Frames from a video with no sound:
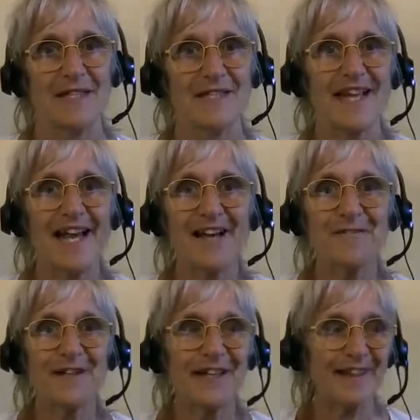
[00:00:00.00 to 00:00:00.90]
It's
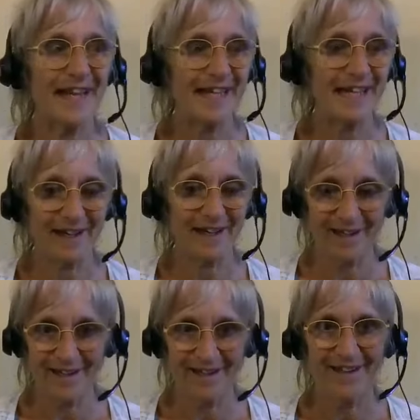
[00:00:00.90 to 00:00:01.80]
everything.
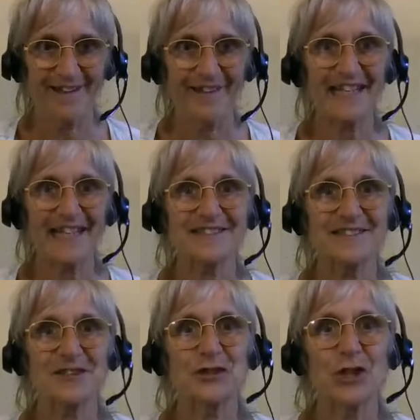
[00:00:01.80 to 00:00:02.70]

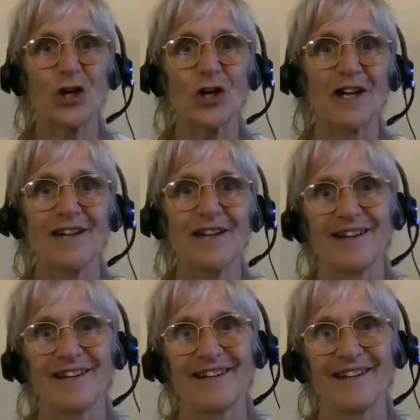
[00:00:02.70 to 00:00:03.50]
That's the joy.